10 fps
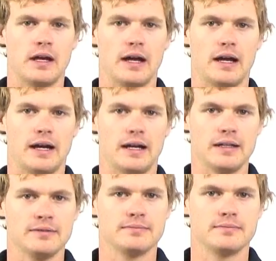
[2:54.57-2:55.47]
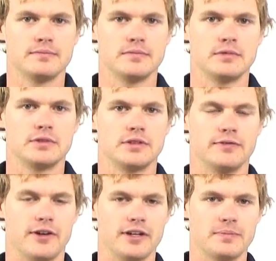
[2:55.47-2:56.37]
r
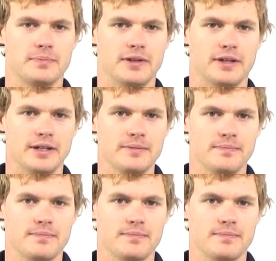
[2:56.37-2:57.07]
divided by